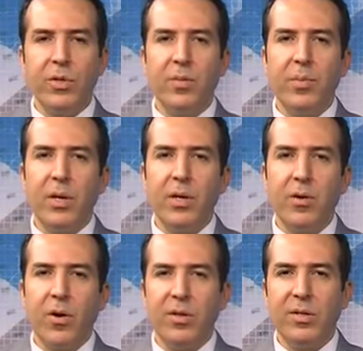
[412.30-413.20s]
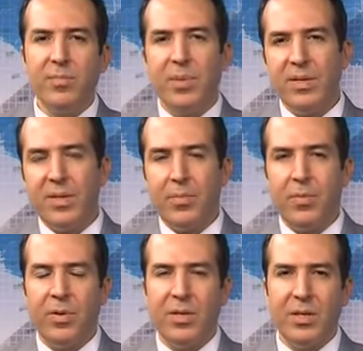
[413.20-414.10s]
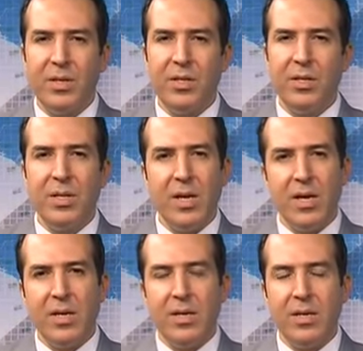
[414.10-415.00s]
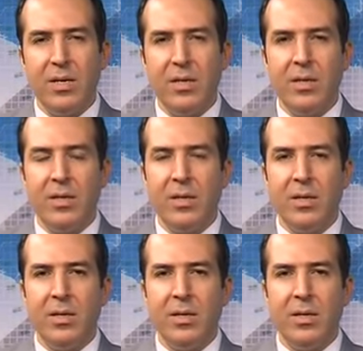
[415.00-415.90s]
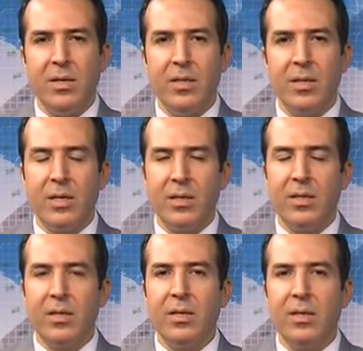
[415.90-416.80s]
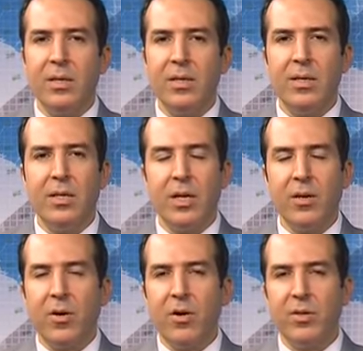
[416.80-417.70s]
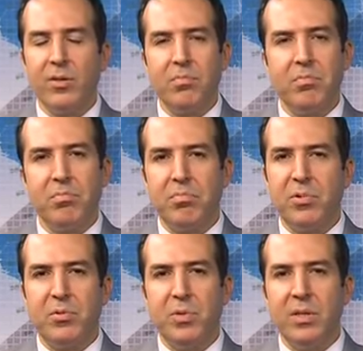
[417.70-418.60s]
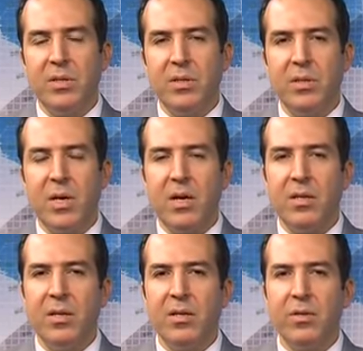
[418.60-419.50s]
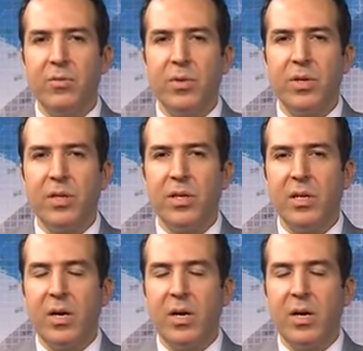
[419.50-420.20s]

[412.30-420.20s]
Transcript: typically costs, depends upon the region, the area, the country. It can cost between $120,000,